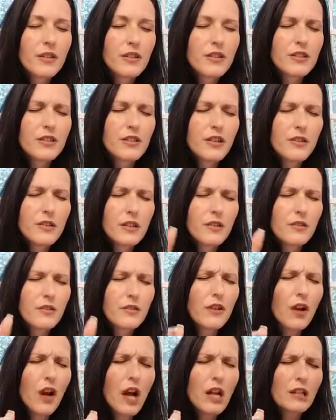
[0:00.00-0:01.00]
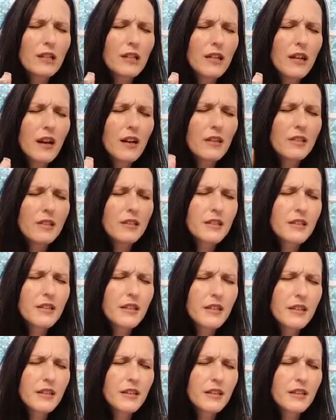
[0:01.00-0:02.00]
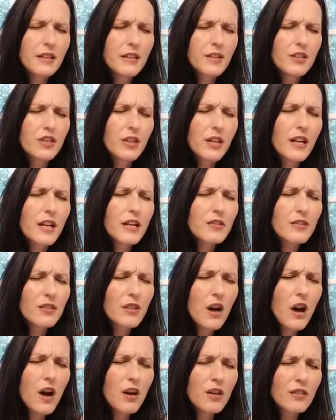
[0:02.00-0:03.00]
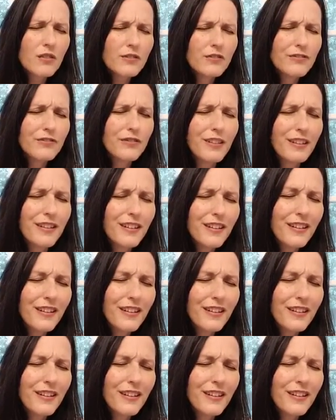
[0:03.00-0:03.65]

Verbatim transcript: So that you can call it out and say, Get your hands off